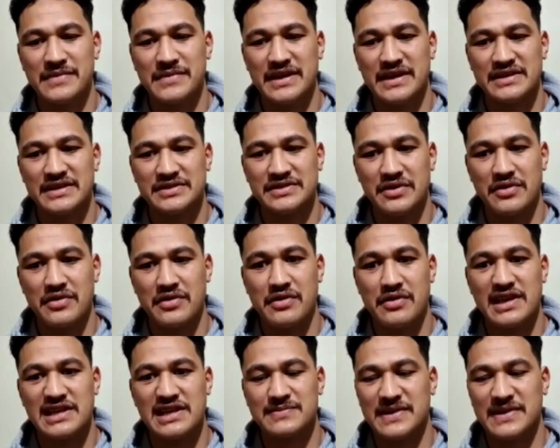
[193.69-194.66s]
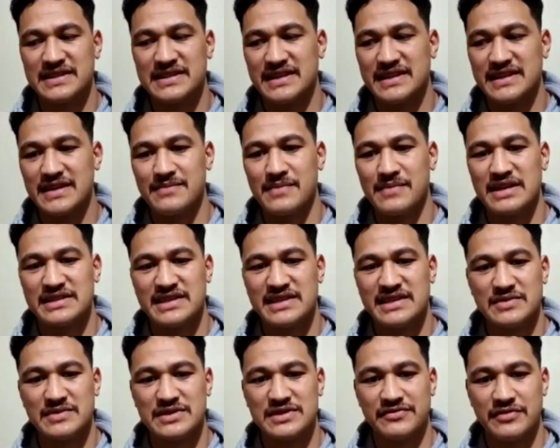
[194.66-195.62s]
so that's my team. My team
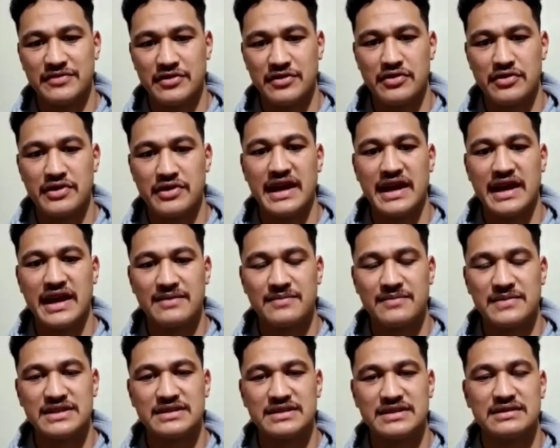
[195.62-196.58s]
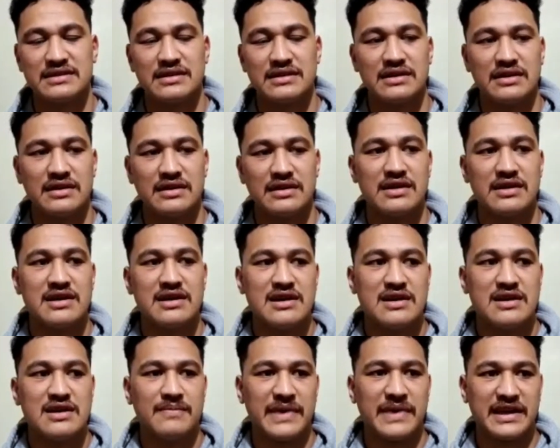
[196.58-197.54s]
is very adamant on
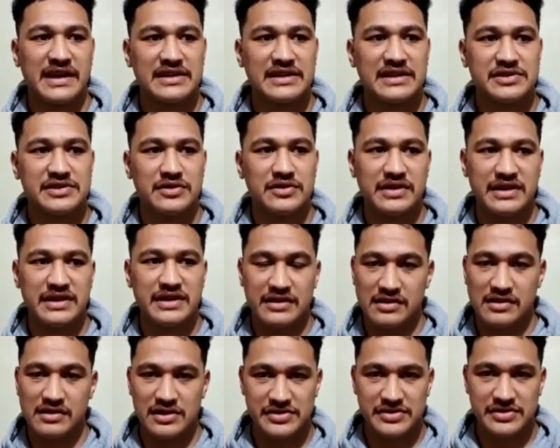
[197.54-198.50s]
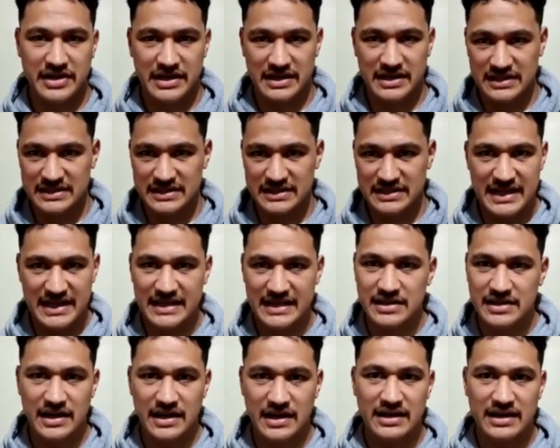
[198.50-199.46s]
making sure that the contract is
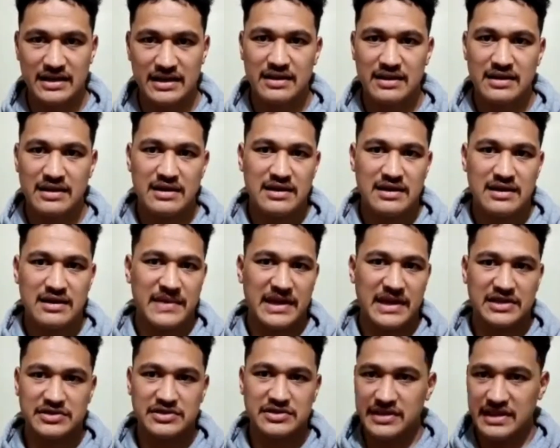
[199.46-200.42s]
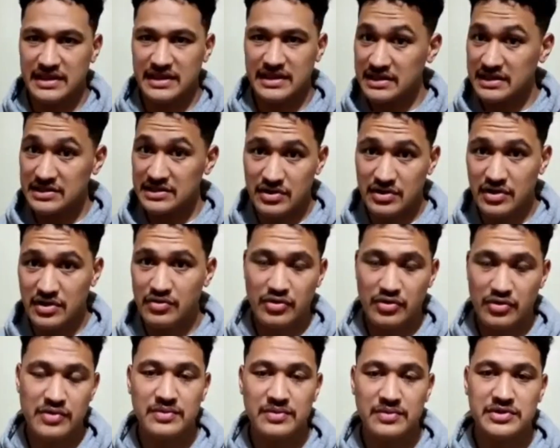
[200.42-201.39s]
airtight, making sure that there's no
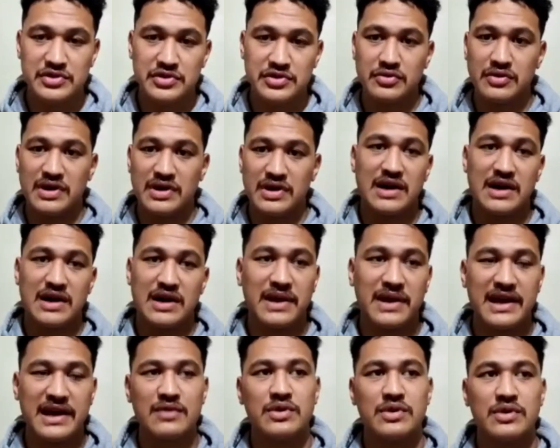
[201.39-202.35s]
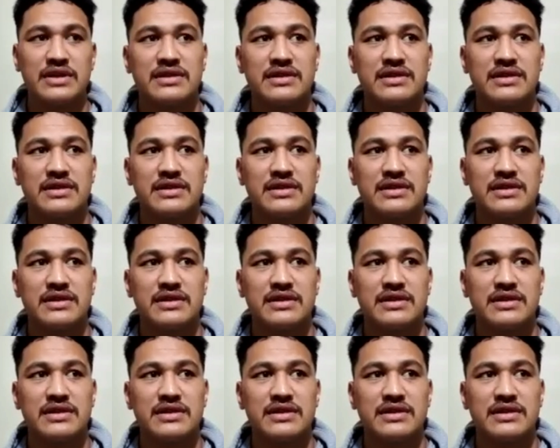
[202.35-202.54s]
room to play with,